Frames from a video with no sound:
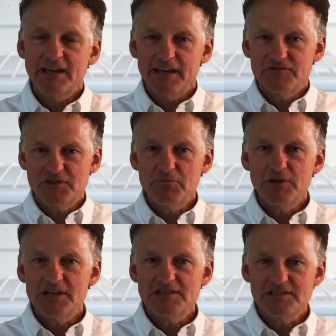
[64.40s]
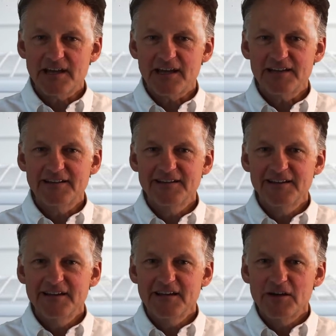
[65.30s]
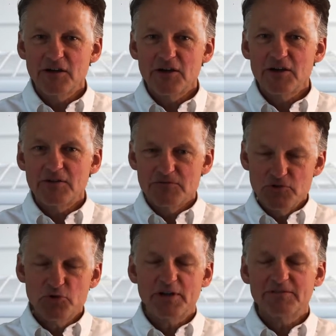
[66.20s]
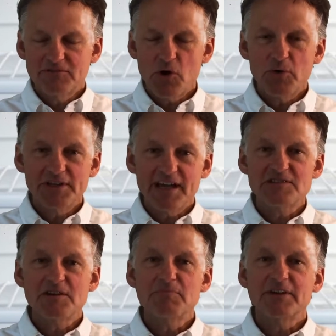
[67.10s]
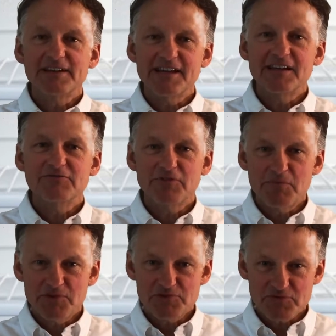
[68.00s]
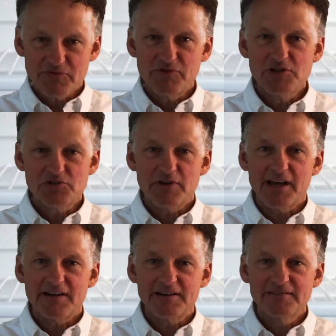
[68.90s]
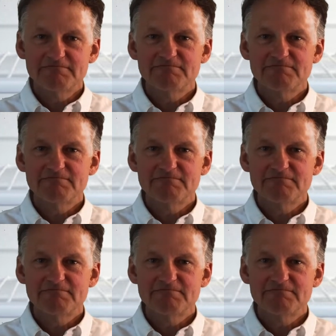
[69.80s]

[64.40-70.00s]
if somebody said you could go and get something to eat from this refrigerator,